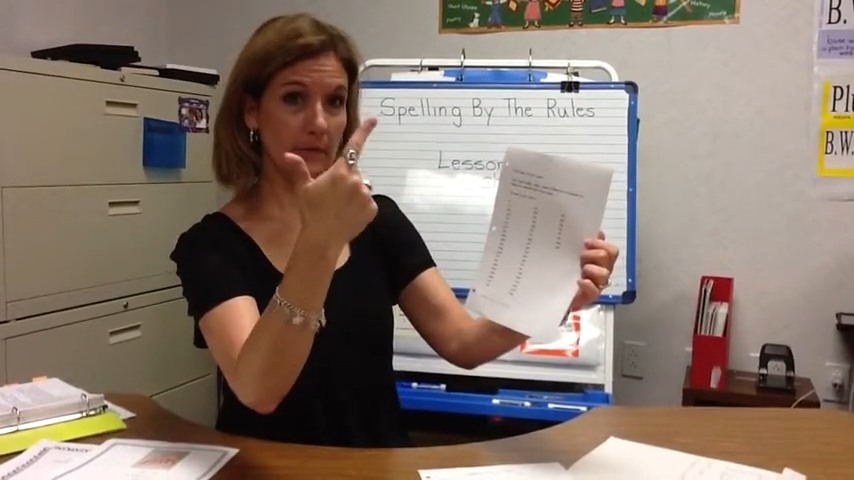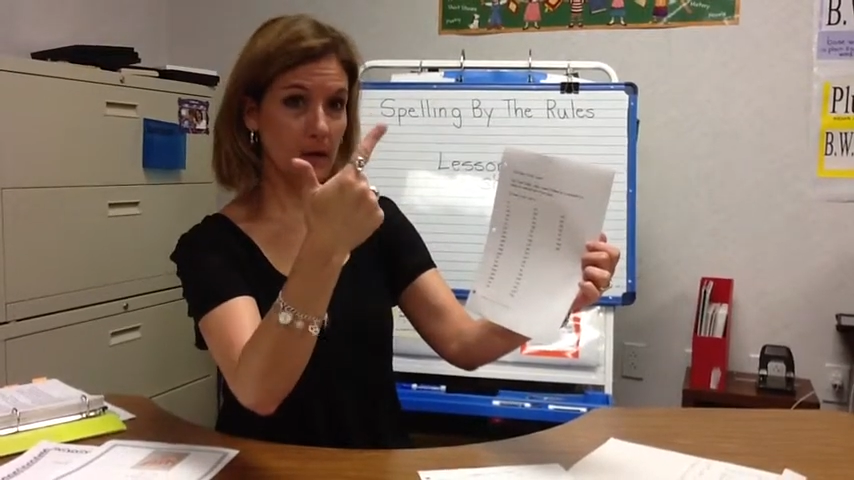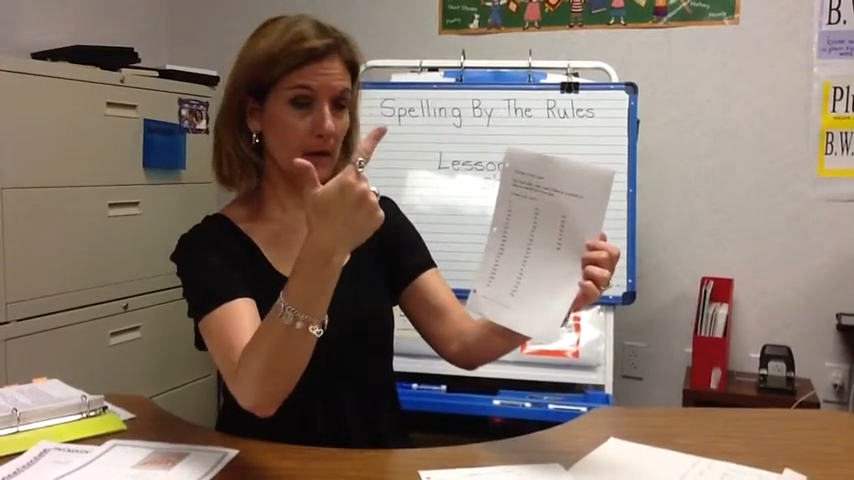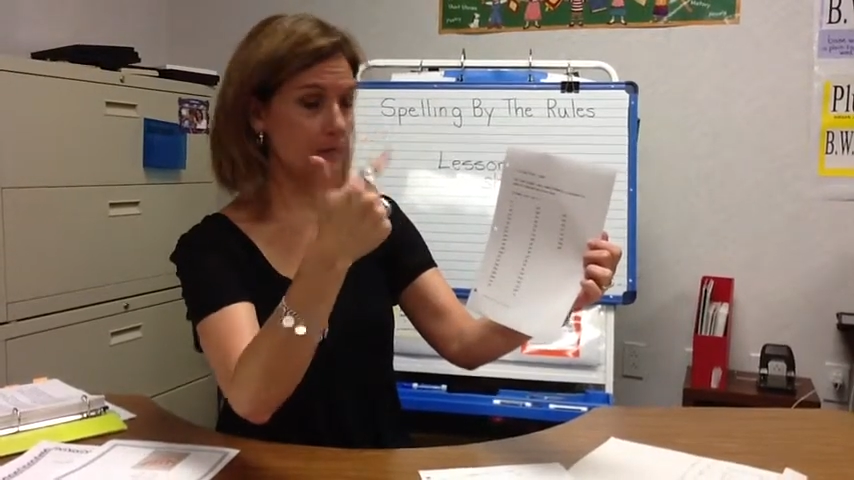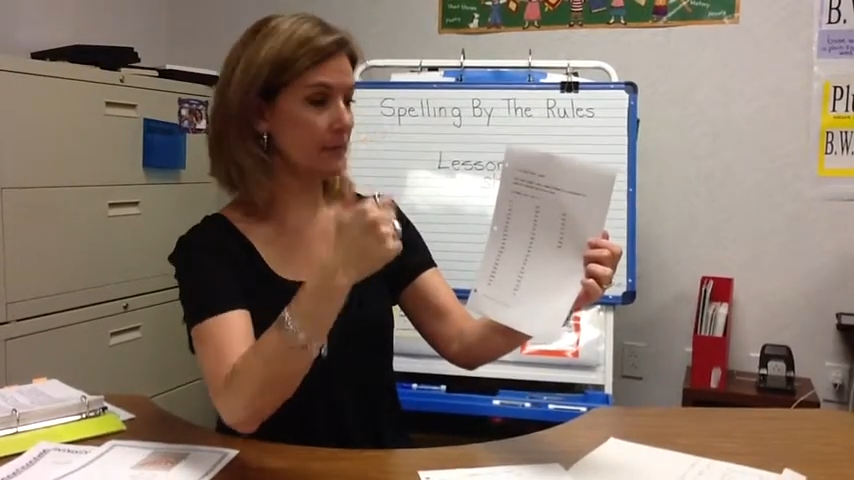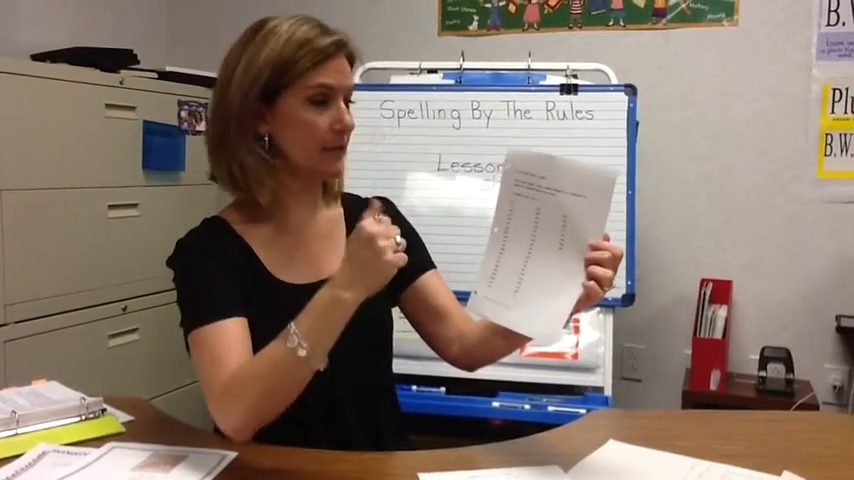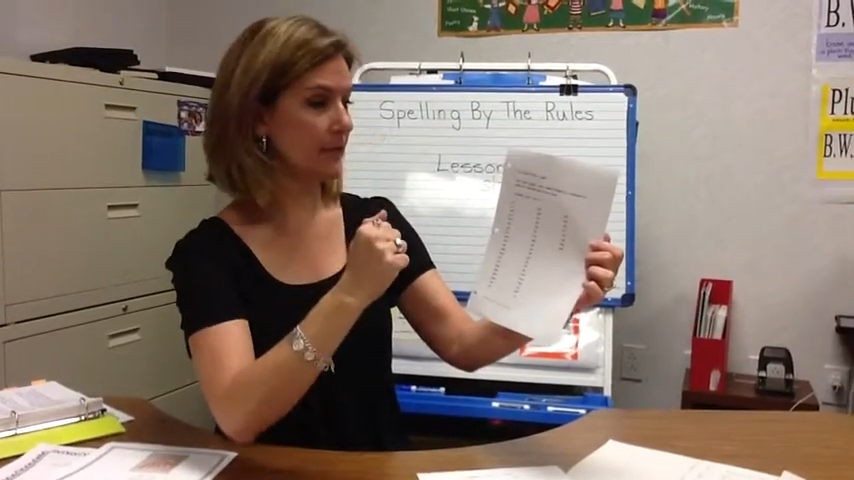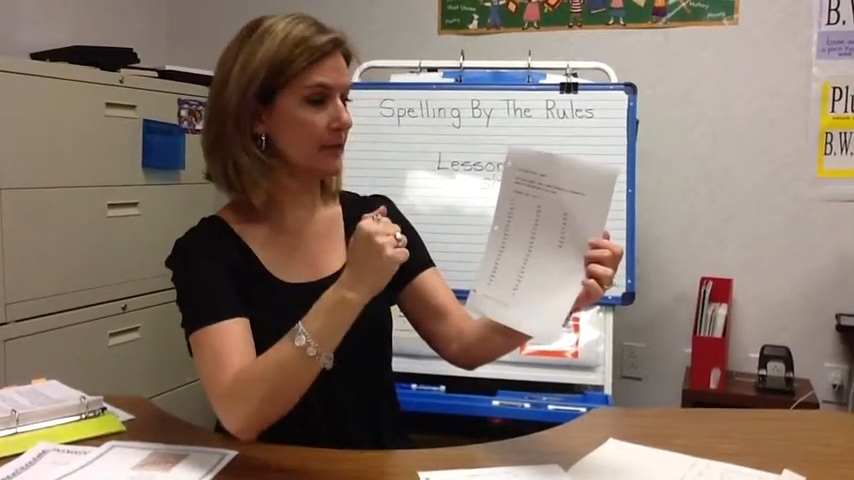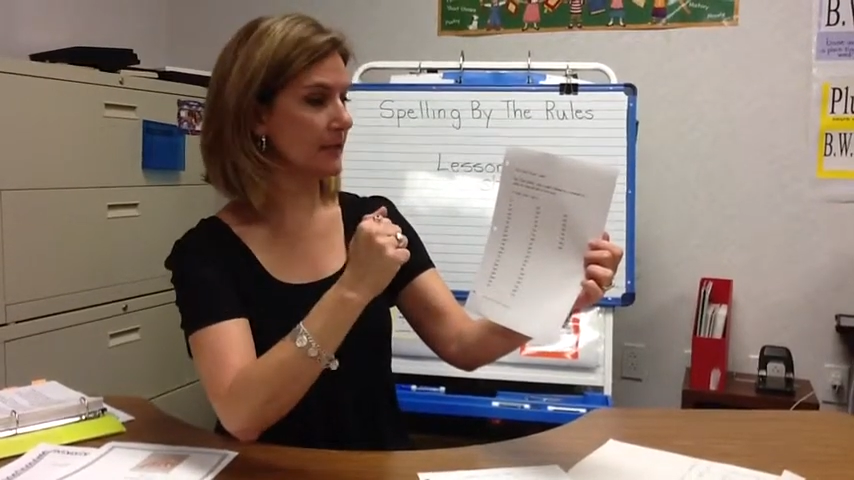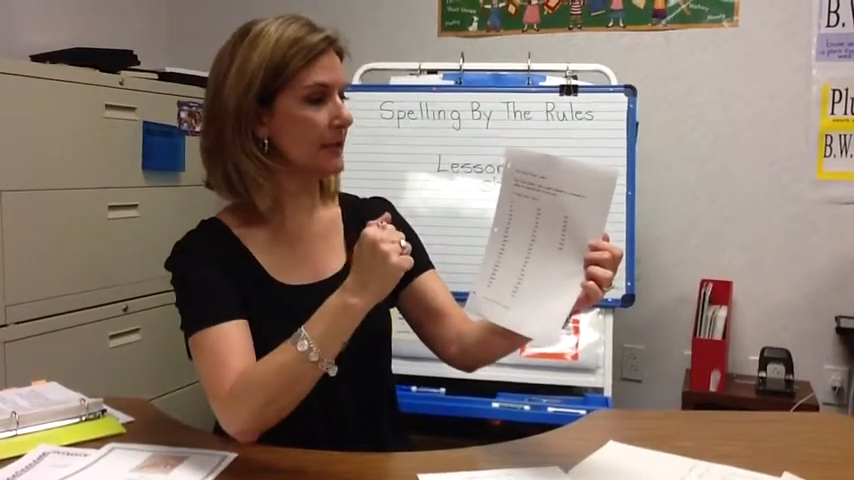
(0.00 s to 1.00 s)
and
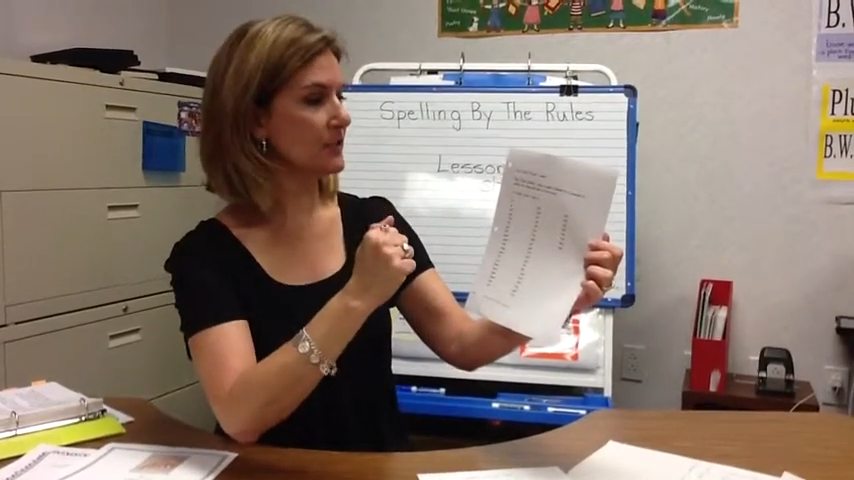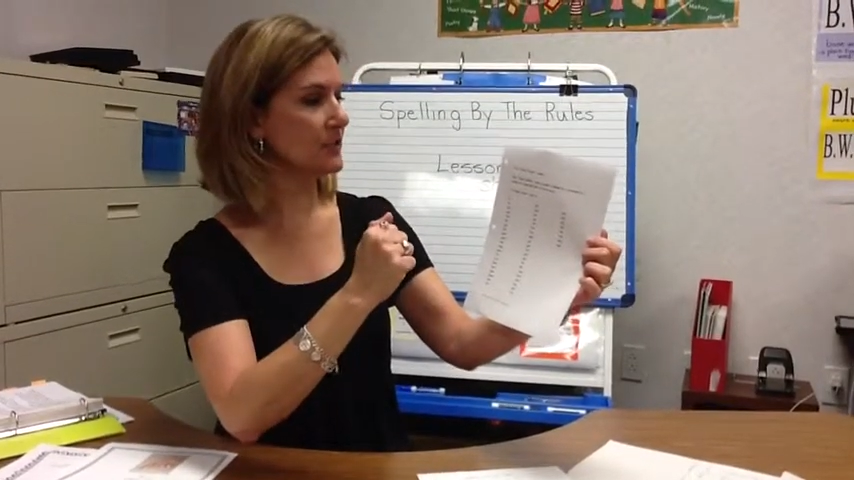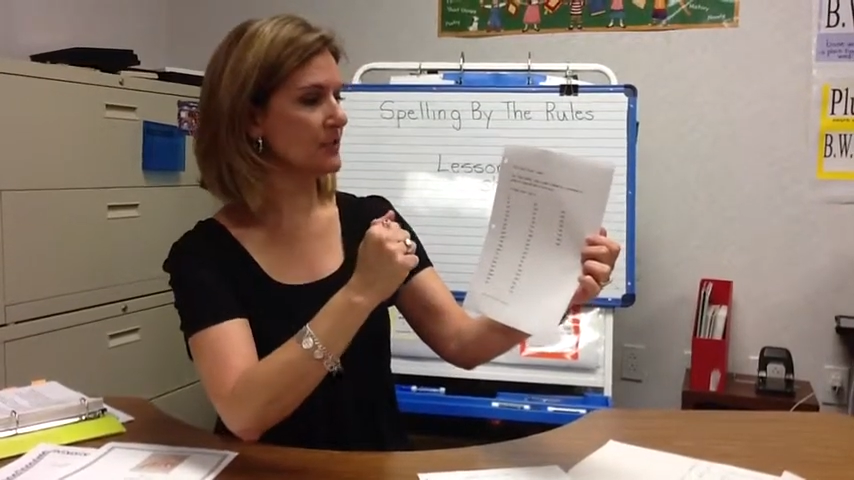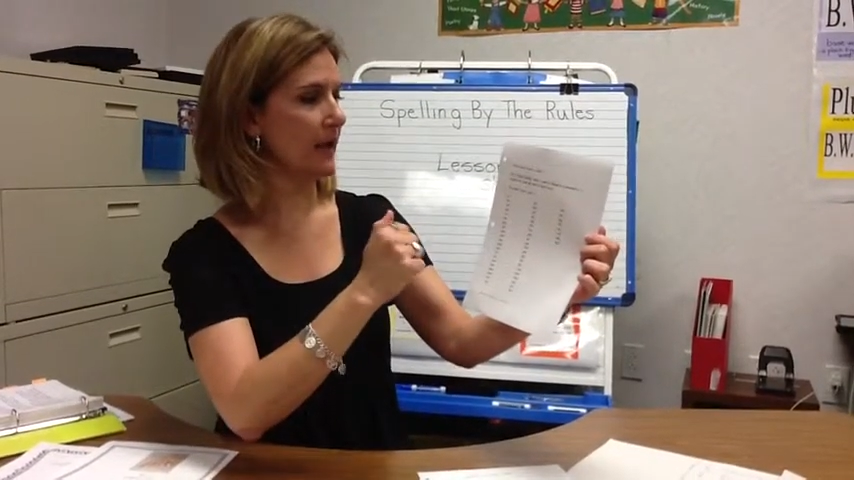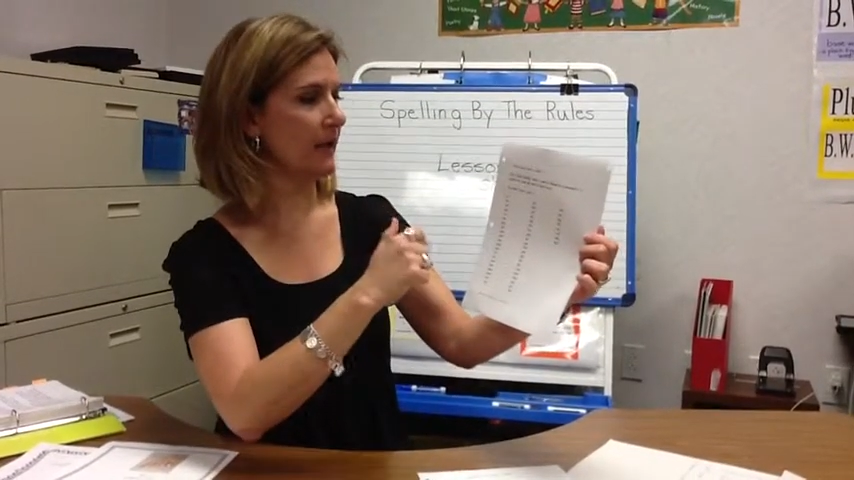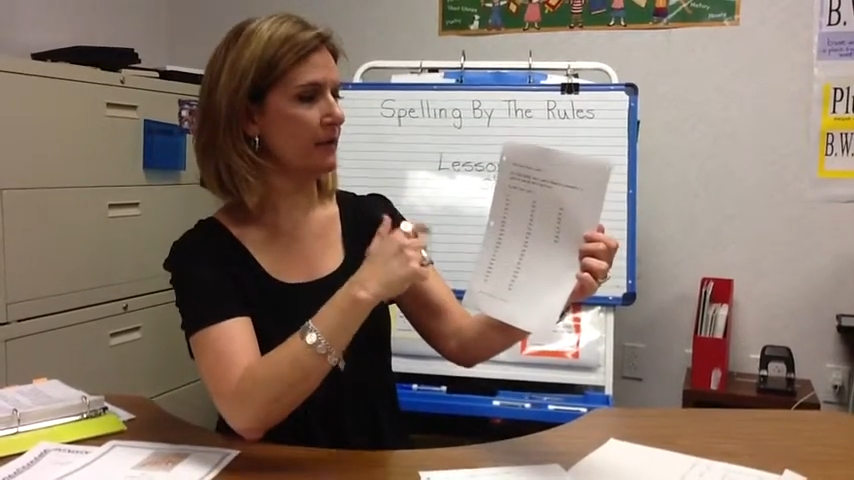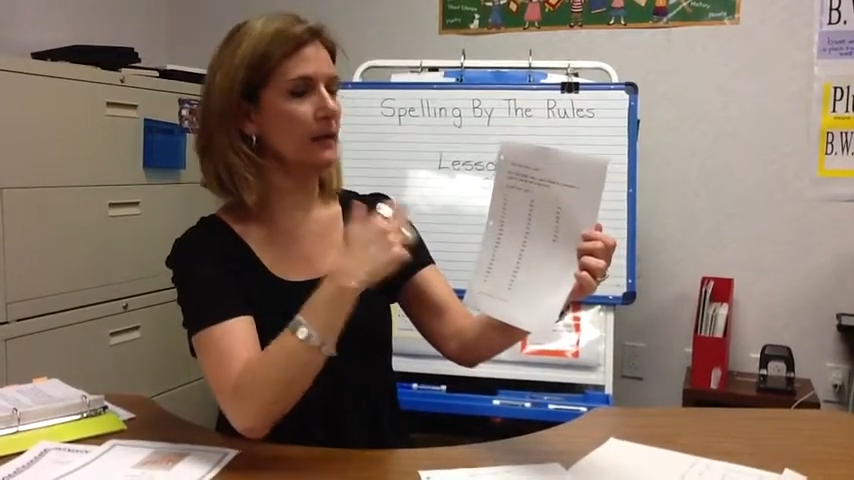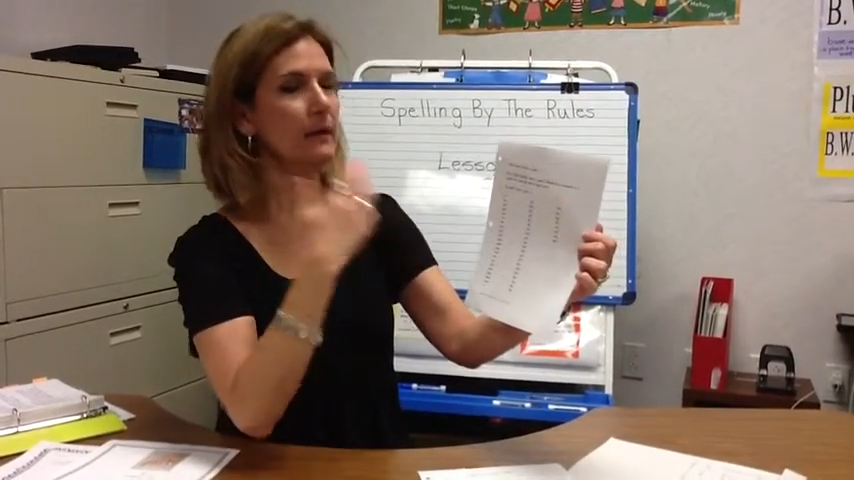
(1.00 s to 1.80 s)
blend each sound,